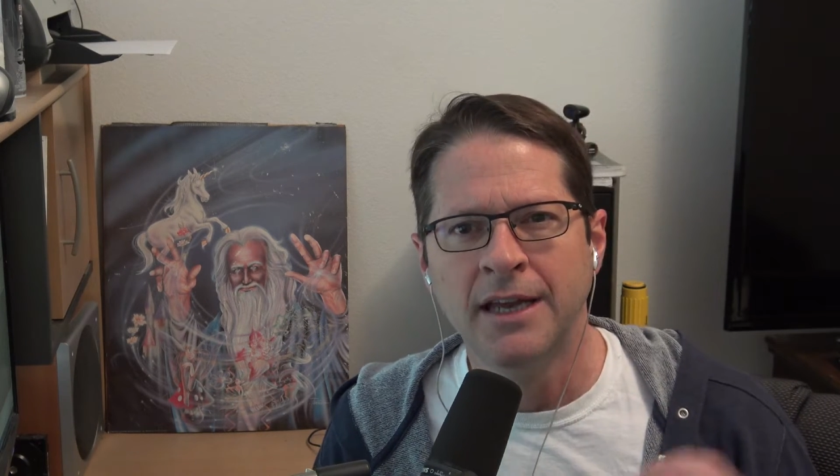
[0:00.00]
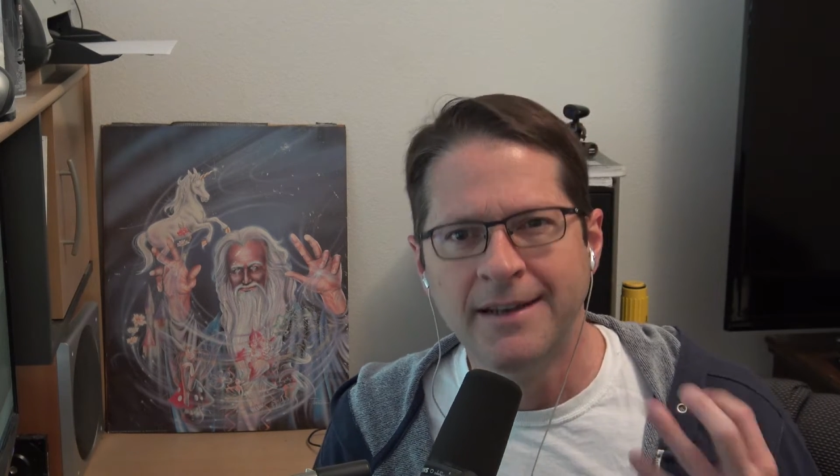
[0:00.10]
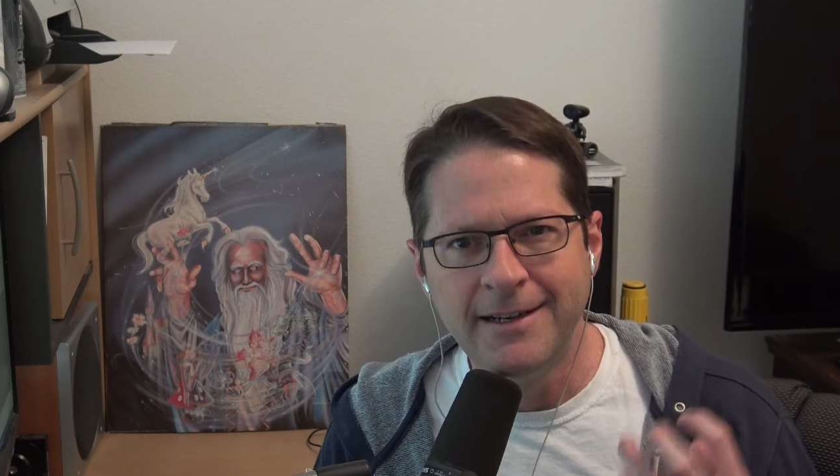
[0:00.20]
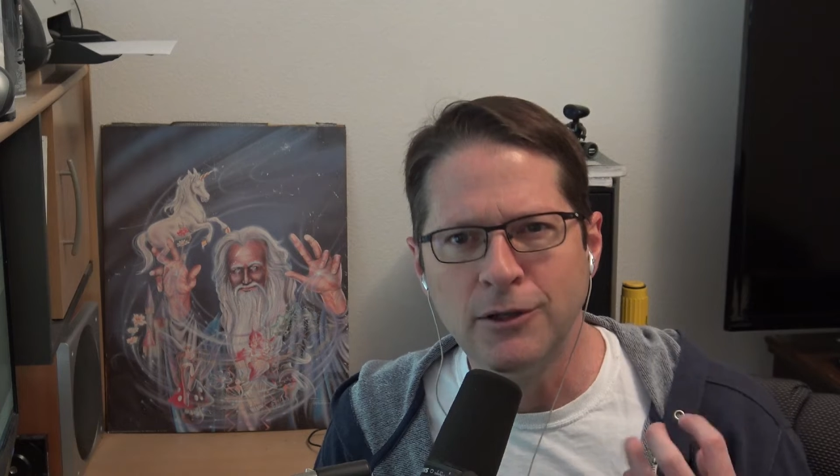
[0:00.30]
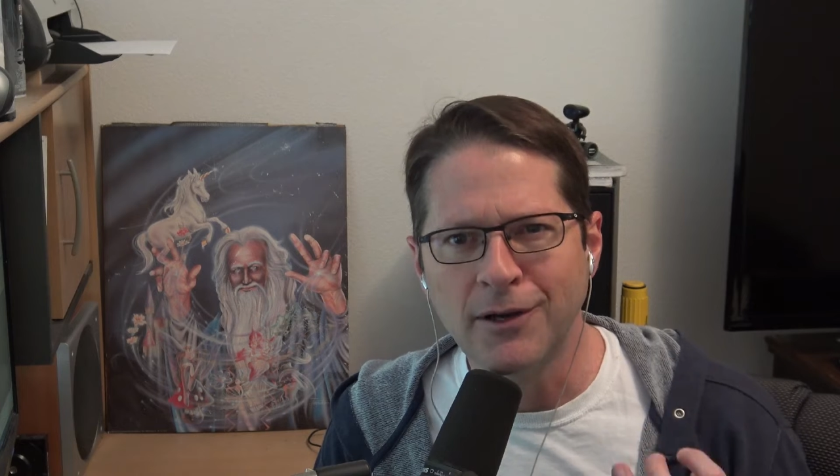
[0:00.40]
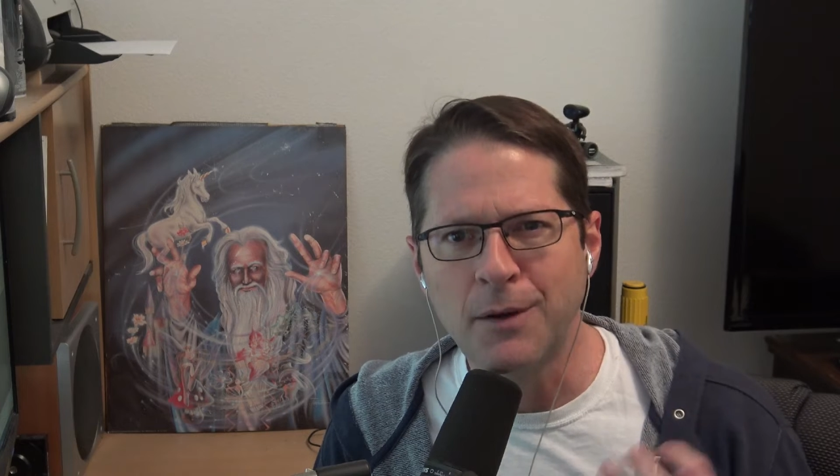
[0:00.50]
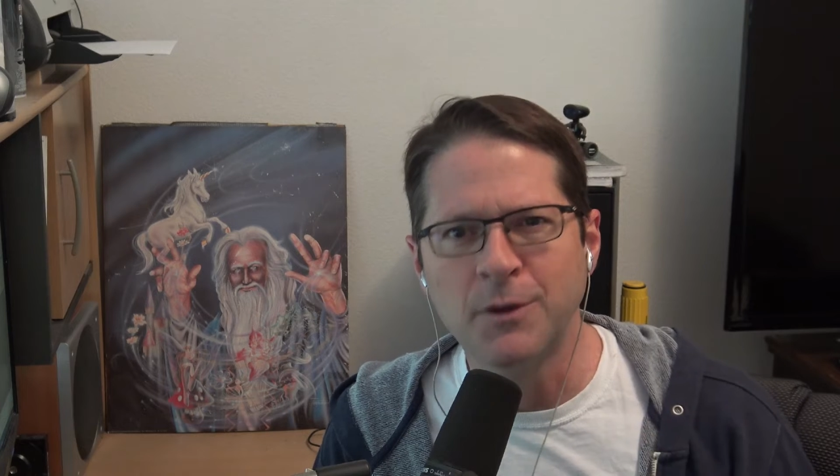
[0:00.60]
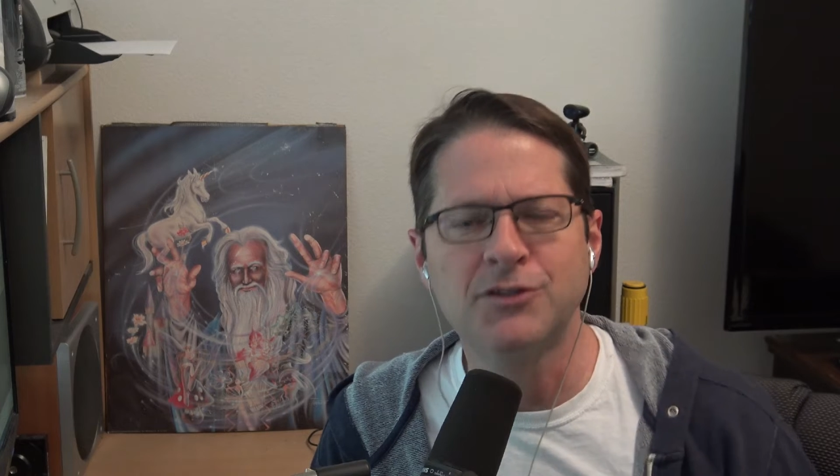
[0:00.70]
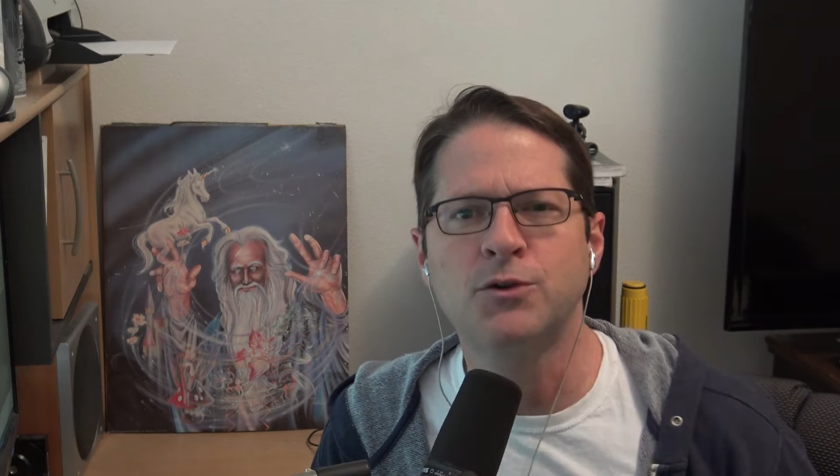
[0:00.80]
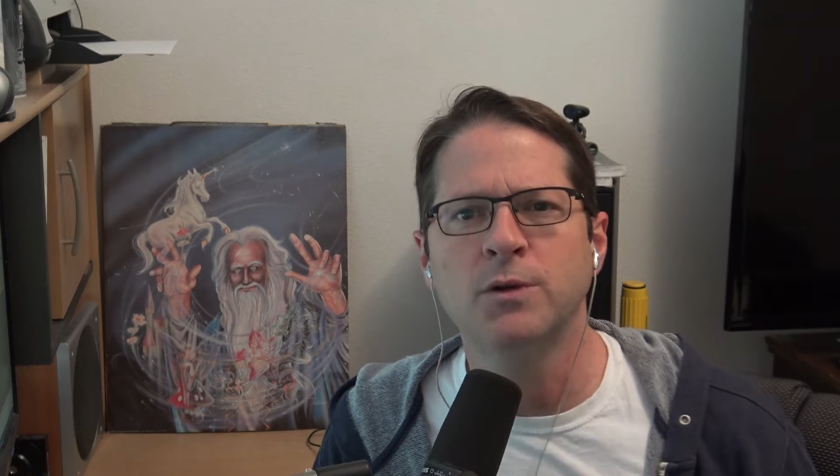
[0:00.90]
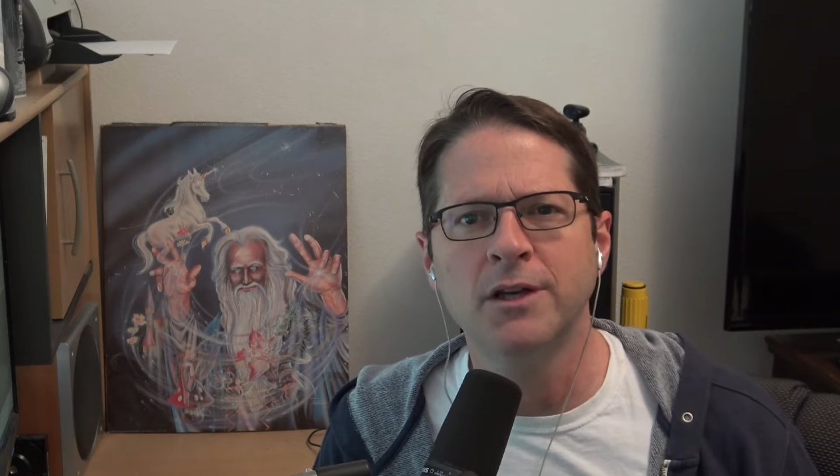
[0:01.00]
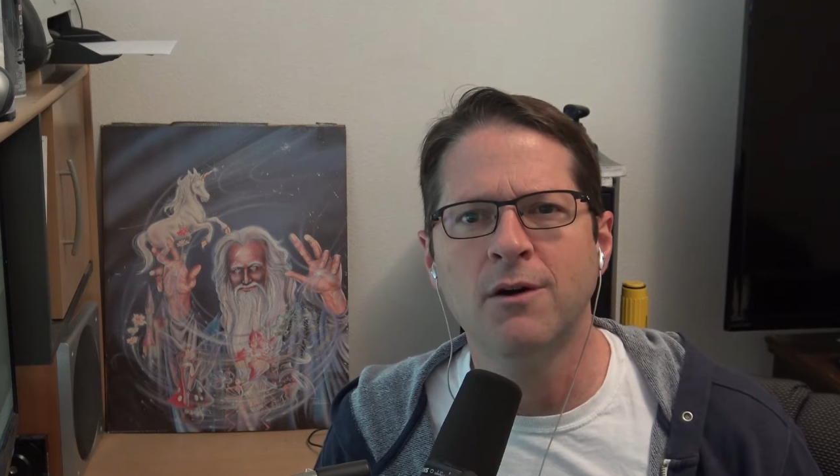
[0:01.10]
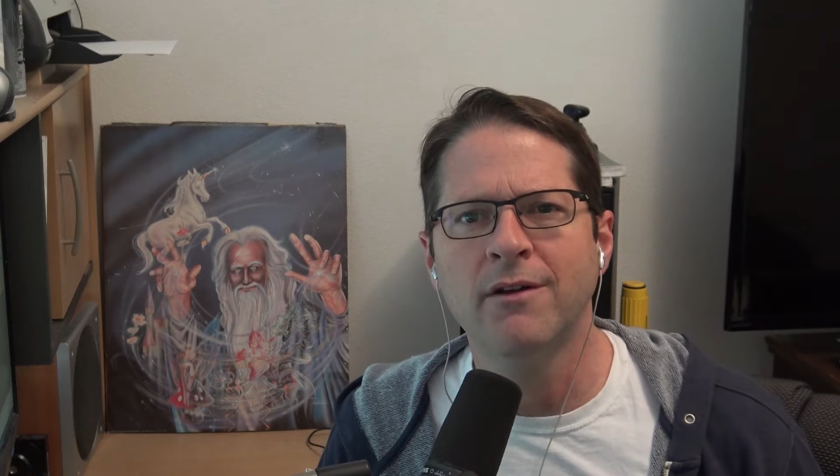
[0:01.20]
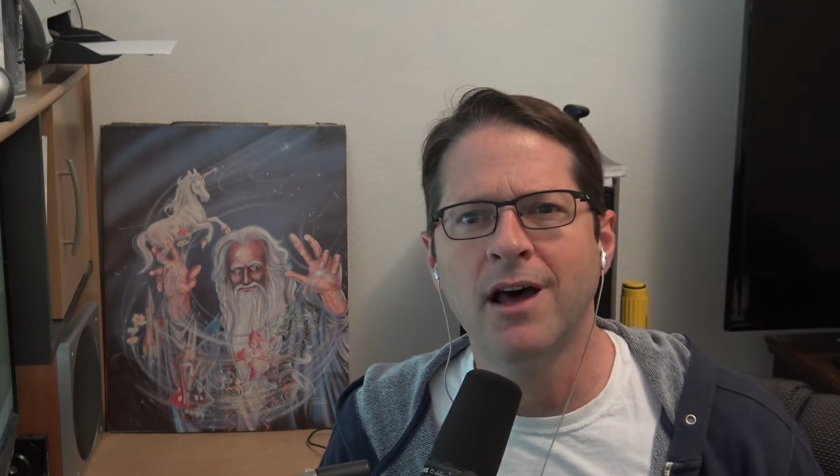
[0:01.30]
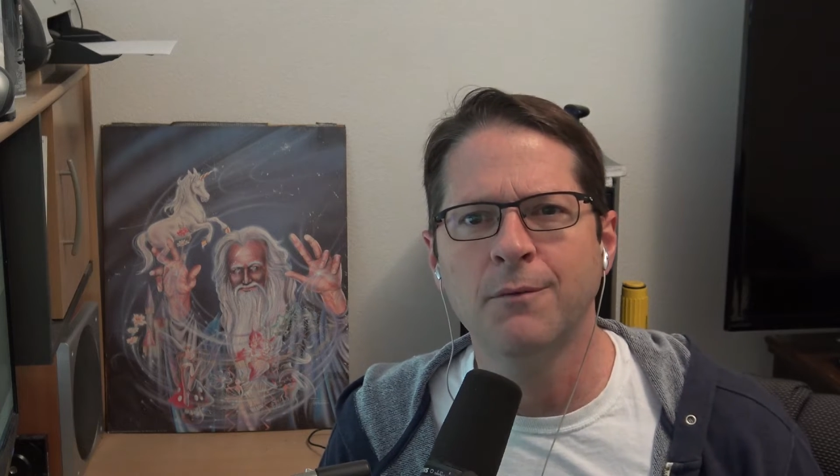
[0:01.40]
You need to look at what's truly
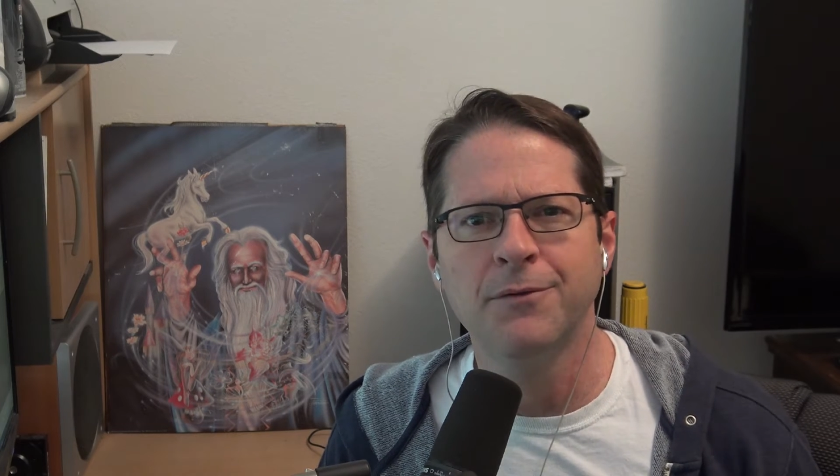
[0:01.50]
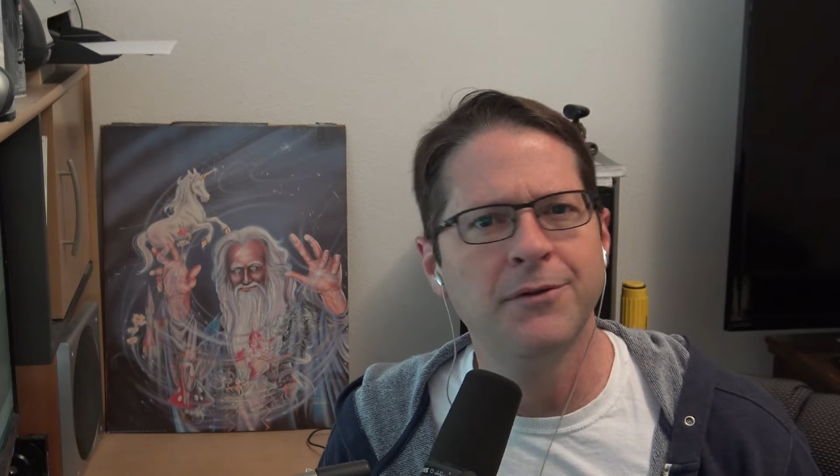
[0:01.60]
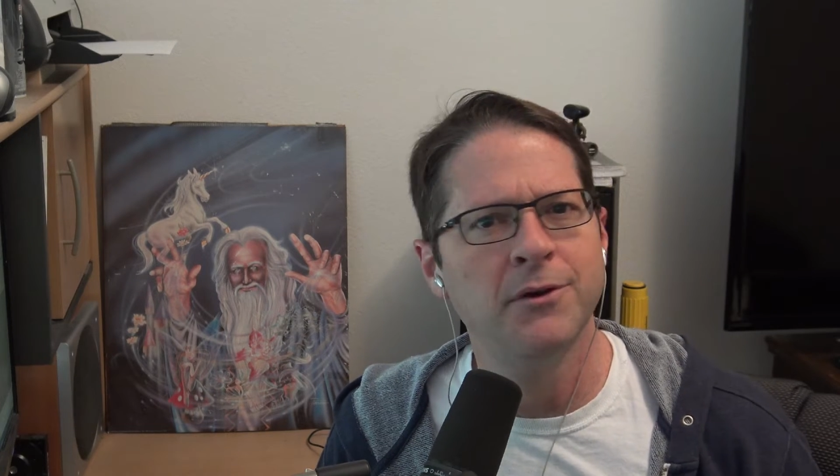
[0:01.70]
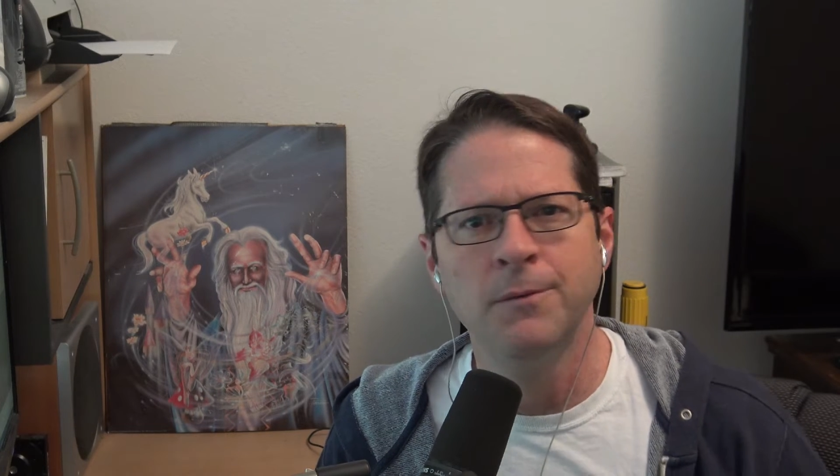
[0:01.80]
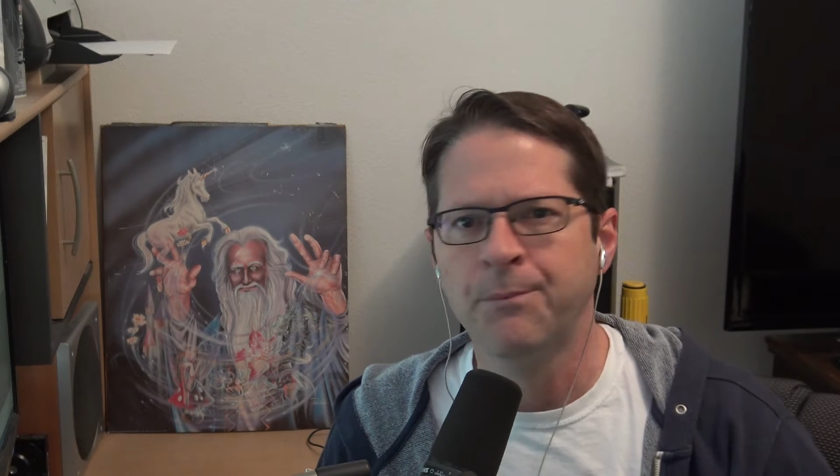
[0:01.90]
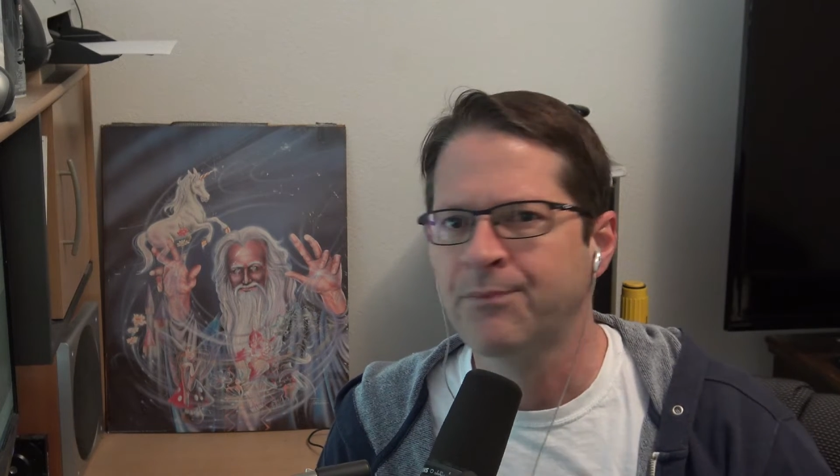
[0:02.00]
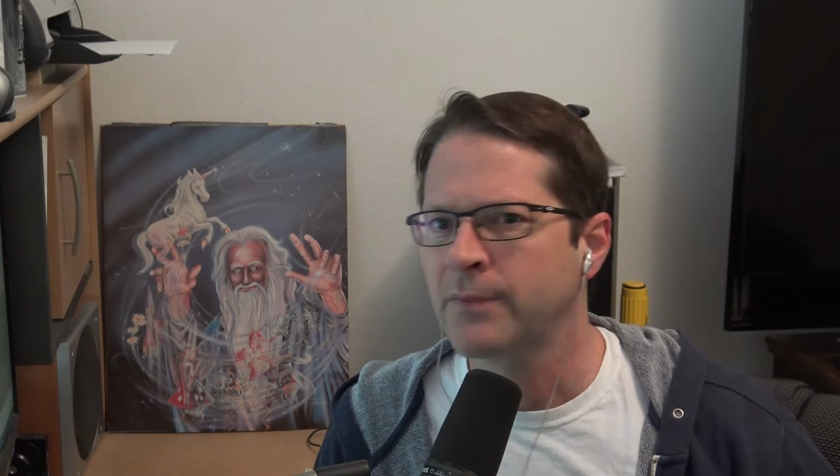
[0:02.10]
going on with you.